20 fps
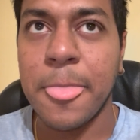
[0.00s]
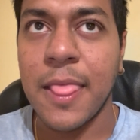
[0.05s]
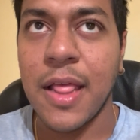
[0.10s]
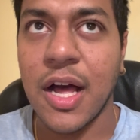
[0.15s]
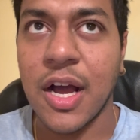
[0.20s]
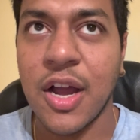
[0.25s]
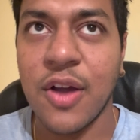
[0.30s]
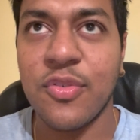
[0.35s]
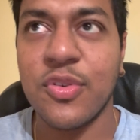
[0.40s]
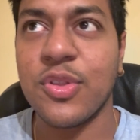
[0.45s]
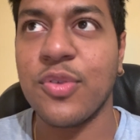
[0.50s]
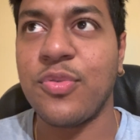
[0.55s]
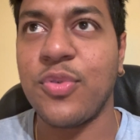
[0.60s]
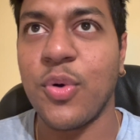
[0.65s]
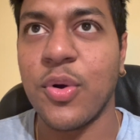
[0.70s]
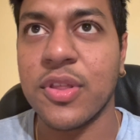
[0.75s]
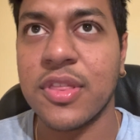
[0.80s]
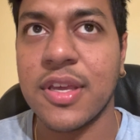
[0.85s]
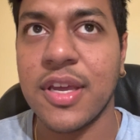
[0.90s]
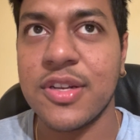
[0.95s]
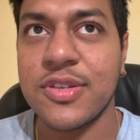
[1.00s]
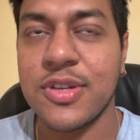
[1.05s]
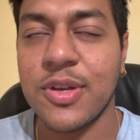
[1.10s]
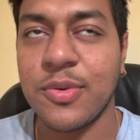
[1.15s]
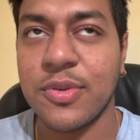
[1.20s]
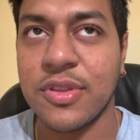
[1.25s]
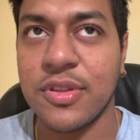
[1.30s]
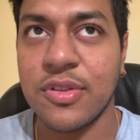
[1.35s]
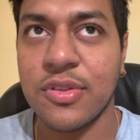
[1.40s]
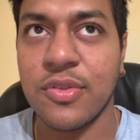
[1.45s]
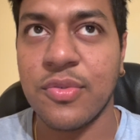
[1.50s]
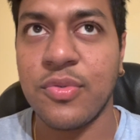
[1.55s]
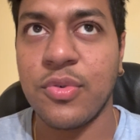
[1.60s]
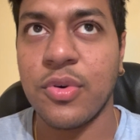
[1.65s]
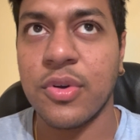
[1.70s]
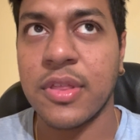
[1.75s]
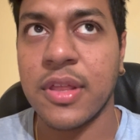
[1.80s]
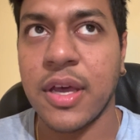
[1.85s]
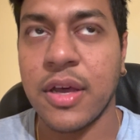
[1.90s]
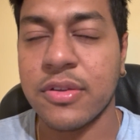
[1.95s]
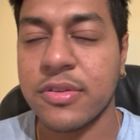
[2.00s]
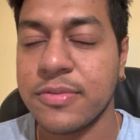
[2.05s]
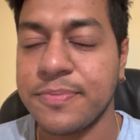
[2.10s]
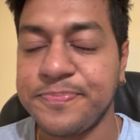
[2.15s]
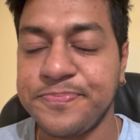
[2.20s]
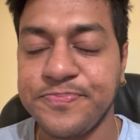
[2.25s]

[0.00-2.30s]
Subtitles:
I'll cover the 4th Genjo, which is the 4th house.